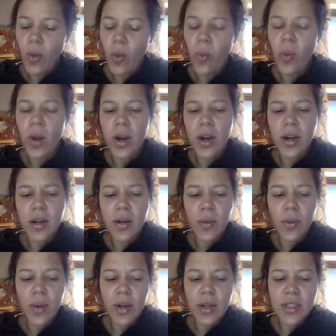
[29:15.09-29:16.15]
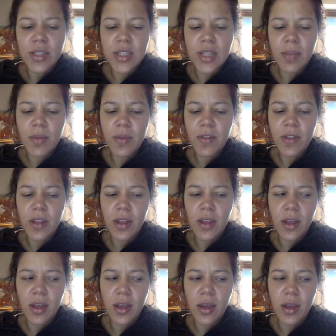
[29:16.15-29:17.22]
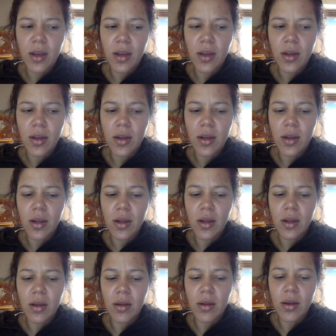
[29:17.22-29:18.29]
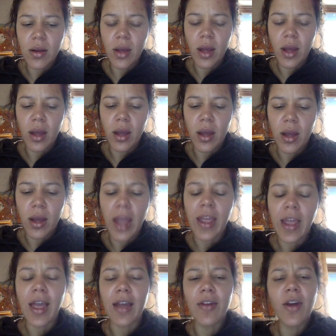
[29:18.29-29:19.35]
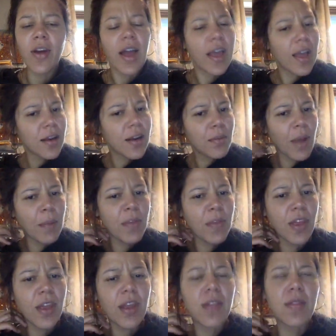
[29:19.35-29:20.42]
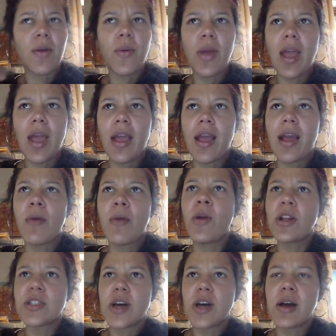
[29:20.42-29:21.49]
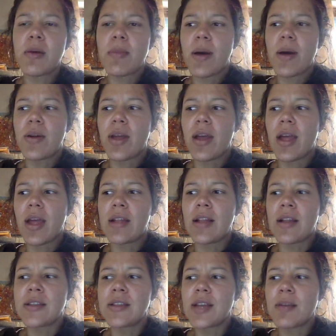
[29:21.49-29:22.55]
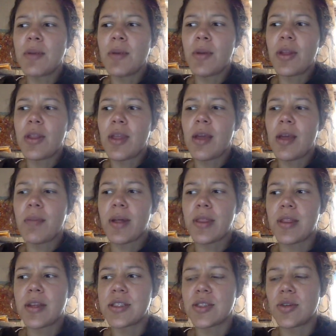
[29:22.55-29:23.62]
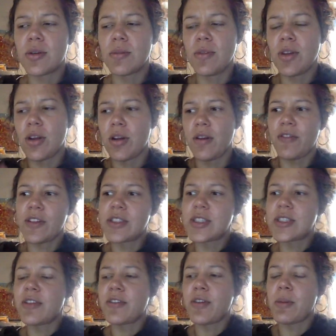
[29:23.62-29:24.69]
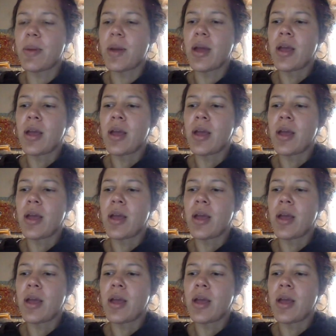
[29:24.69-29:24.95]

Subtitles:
What are some of the I'm thinking the way I want to talk about it, and tell me what you think about this, or if it's different. But